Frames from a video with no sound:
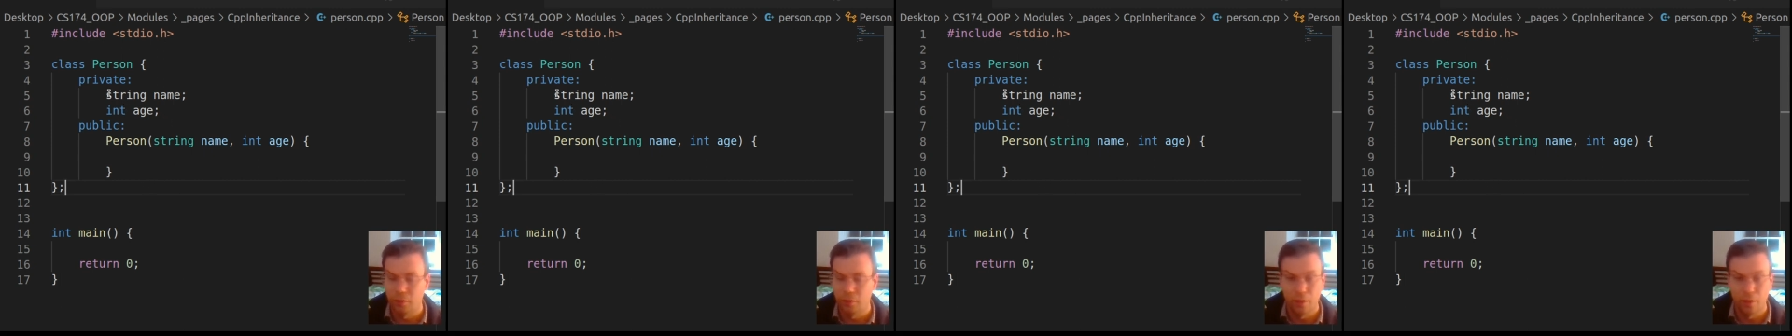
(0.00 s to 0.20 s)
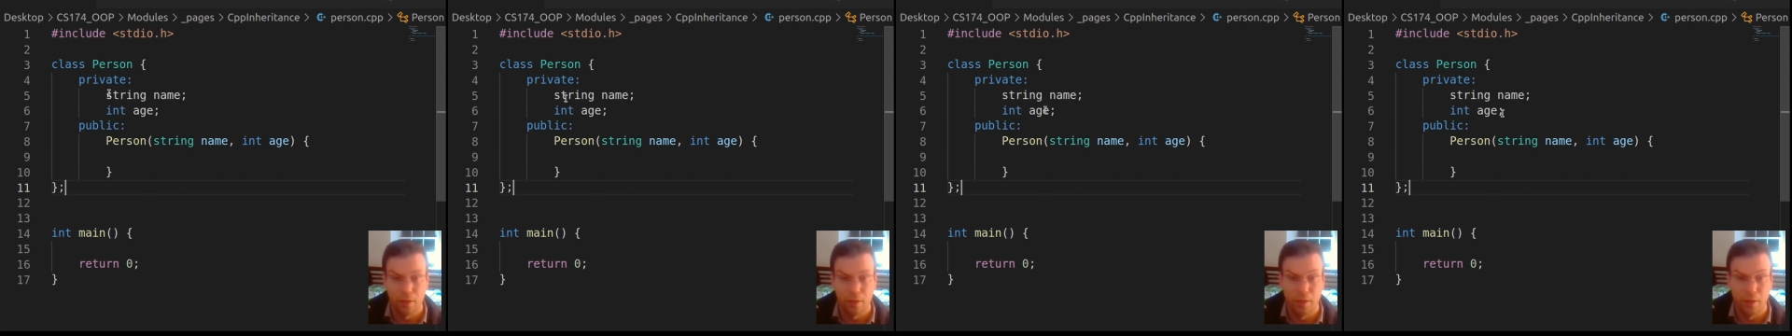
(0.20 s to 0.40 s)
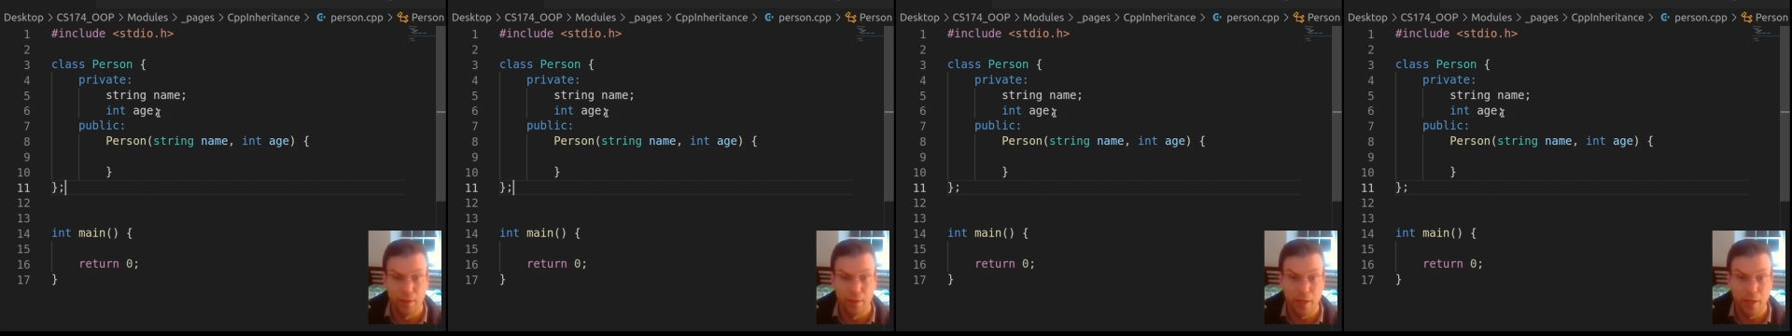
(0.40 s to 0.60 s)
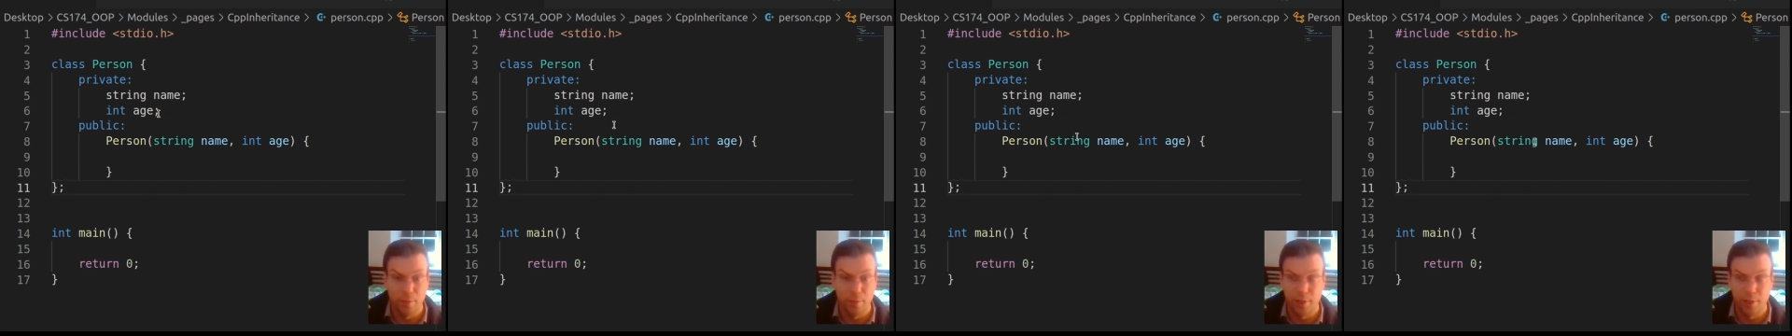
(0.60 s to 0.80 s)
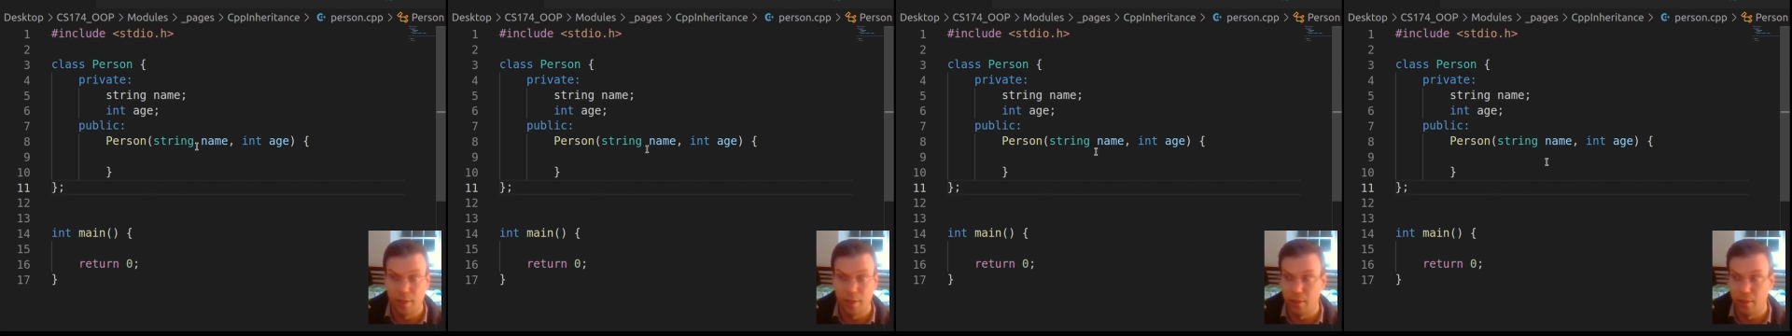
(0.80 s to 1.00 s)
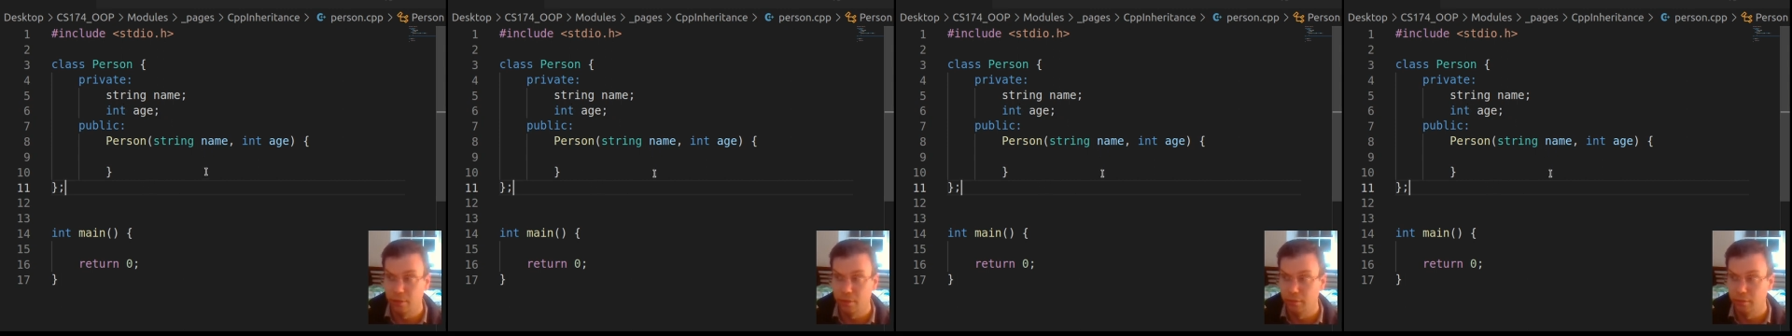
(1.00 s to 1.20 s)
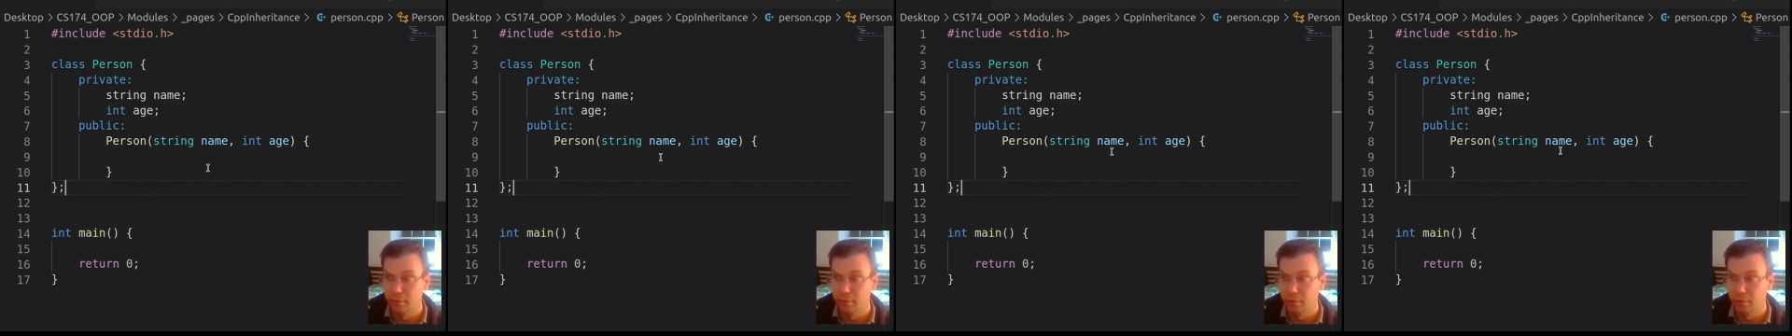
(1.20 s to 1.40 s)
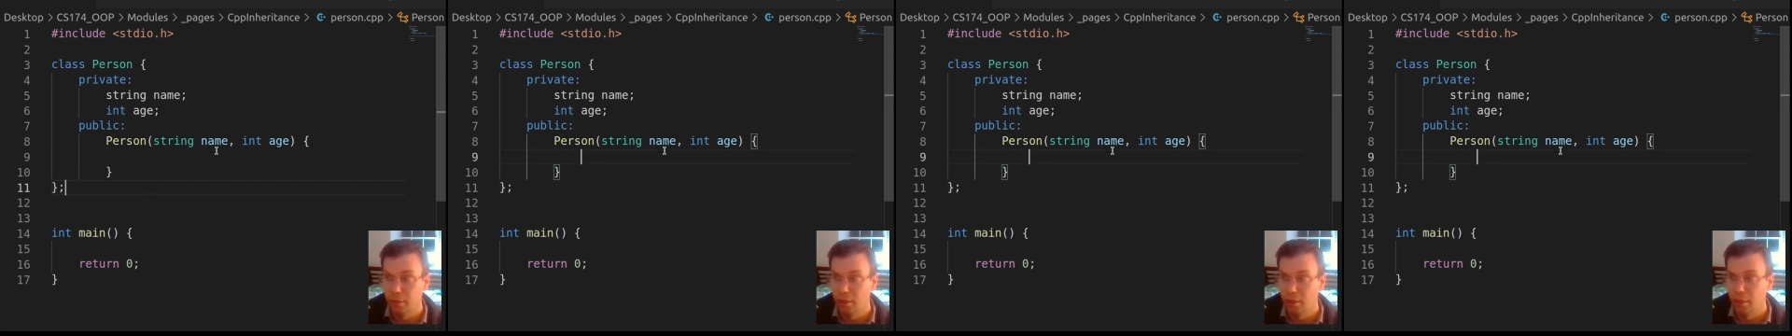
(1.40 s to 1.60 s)
a name and an age.
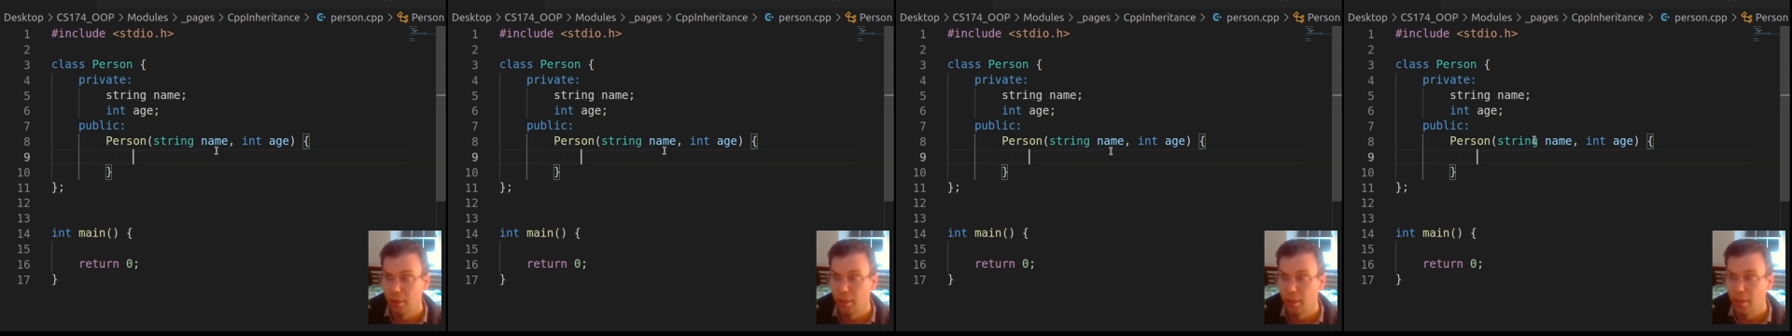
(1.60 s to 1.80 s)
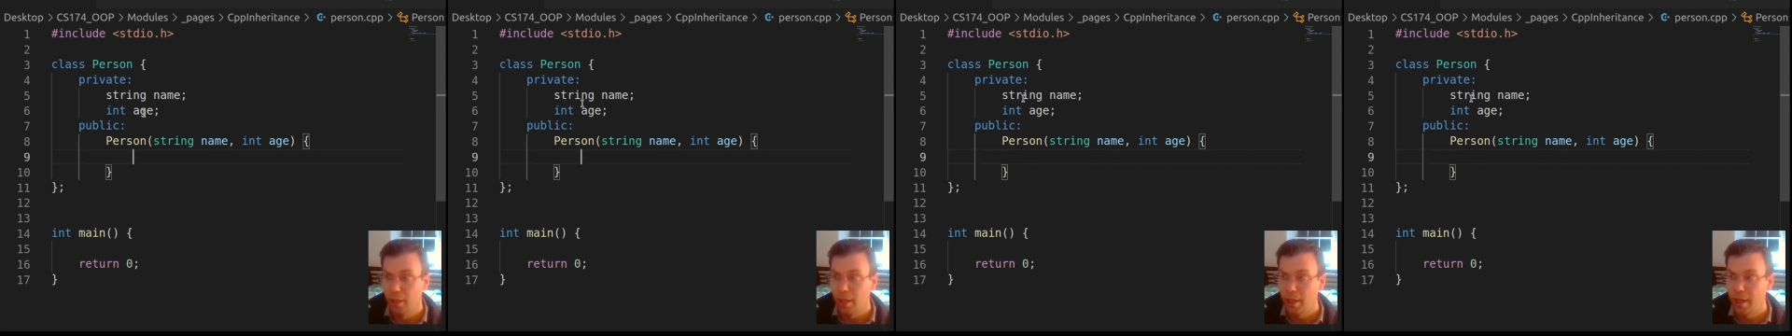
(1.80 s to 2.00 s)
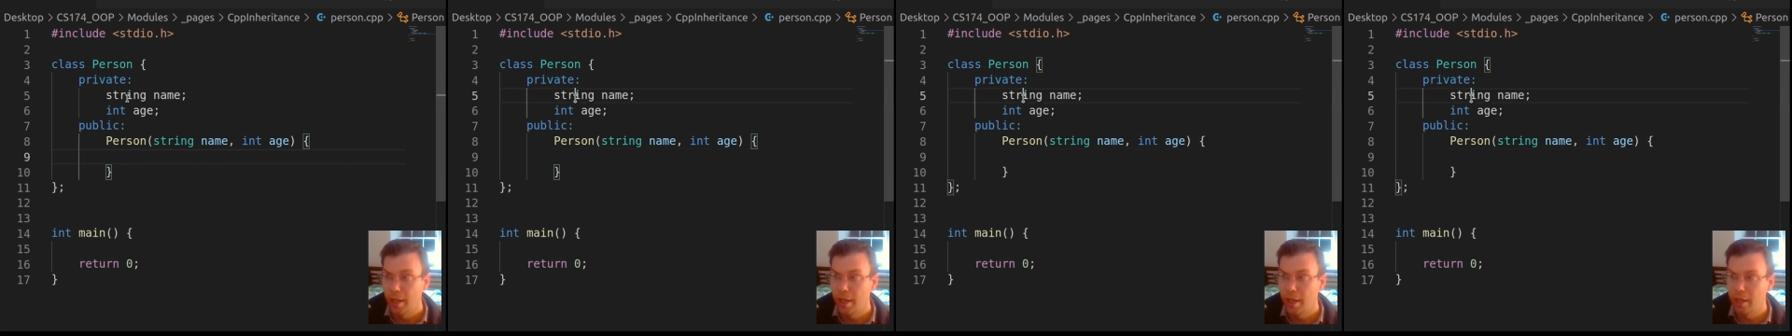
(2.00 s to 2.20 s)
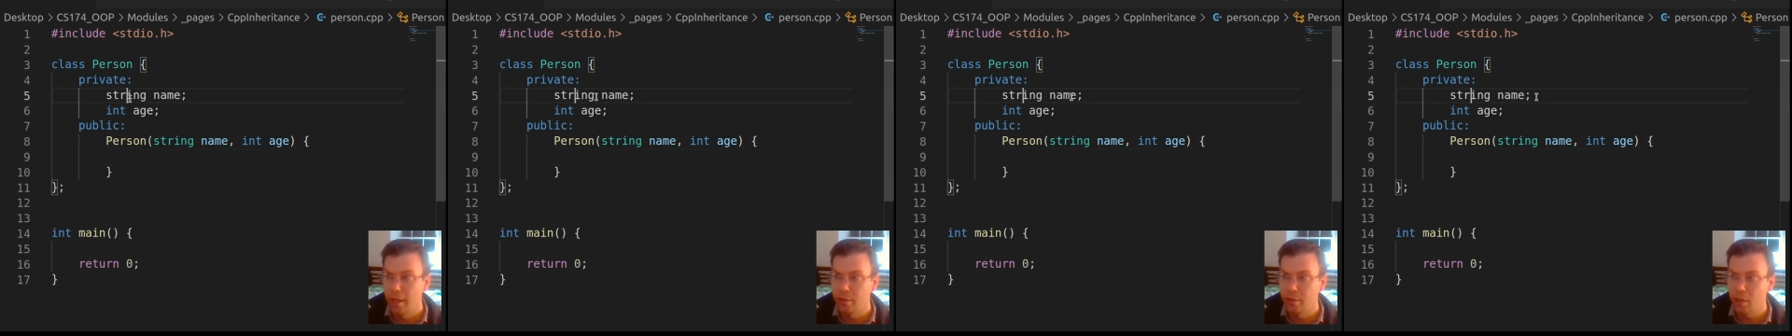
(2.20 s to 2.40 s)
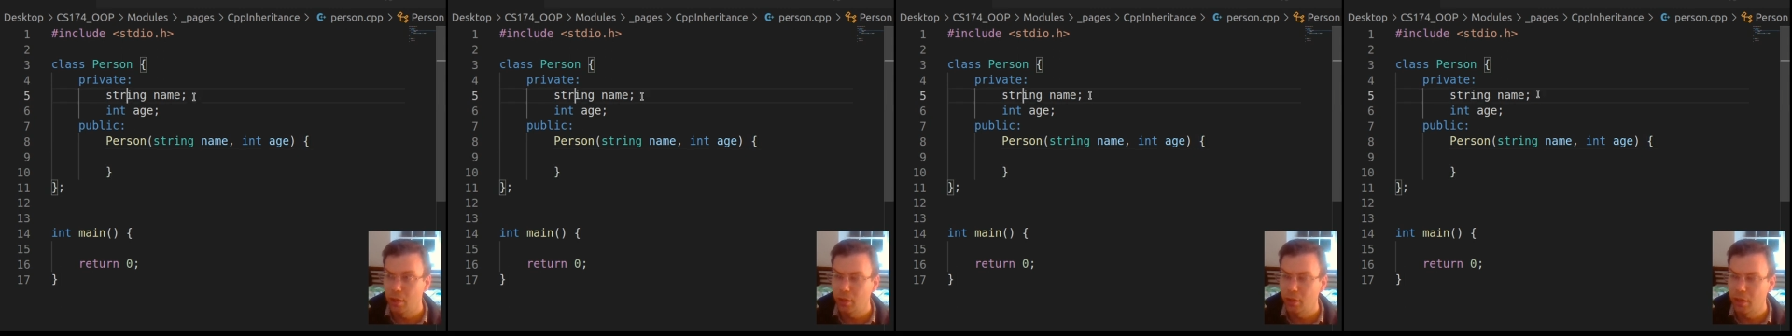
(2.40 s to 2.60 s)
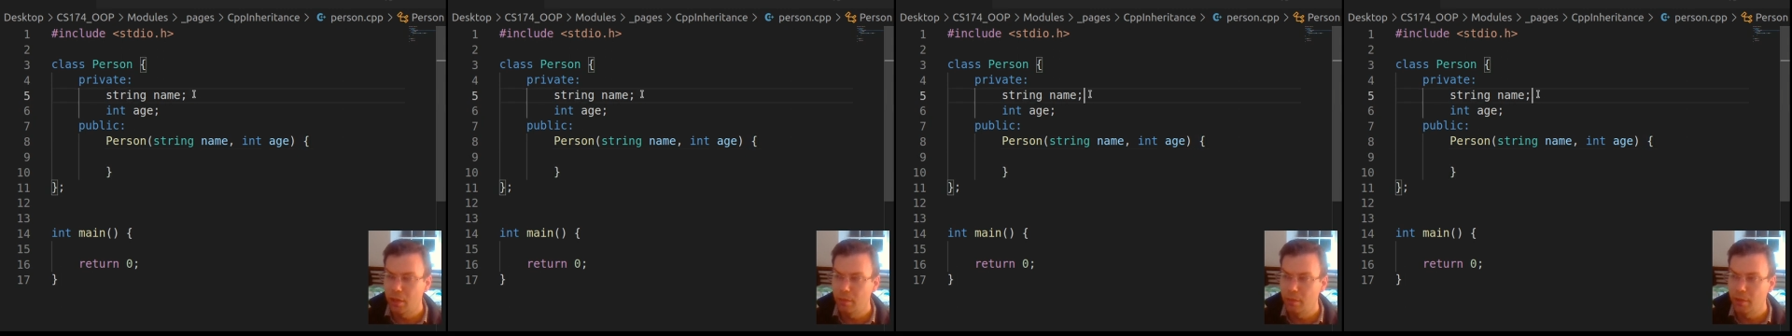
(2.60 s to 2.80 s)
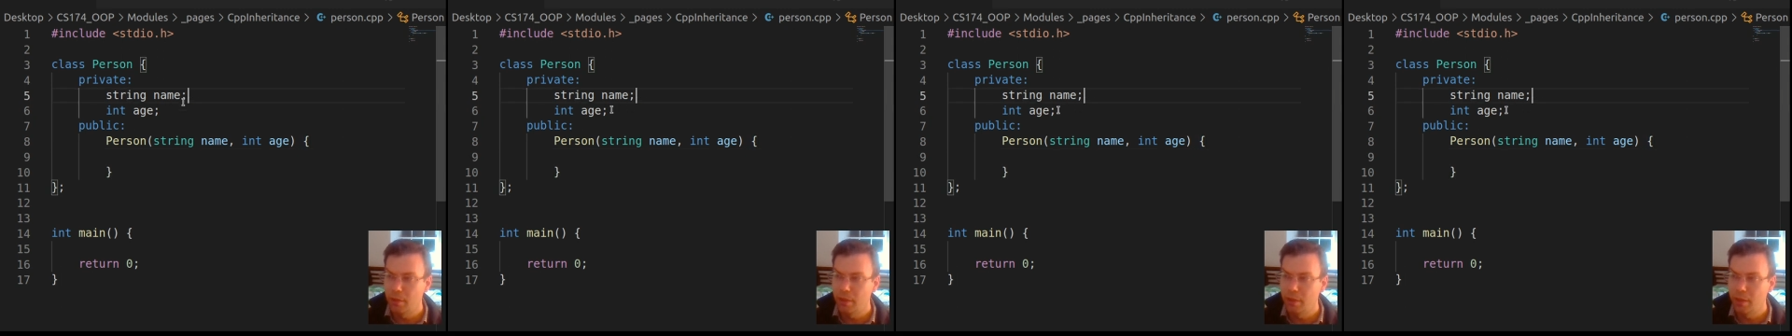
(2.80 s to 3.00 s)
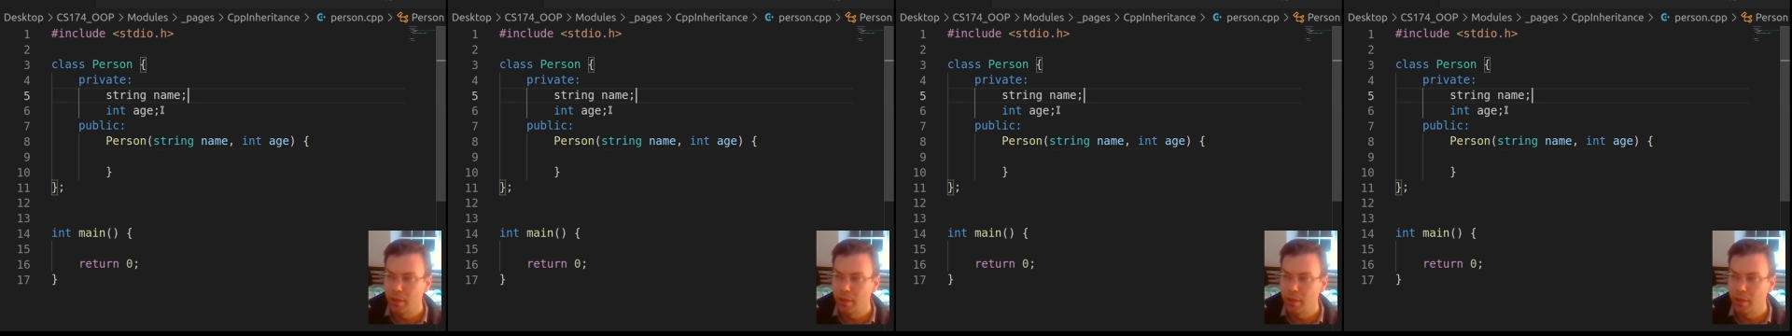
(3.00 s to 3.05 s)
And I'll keep the name and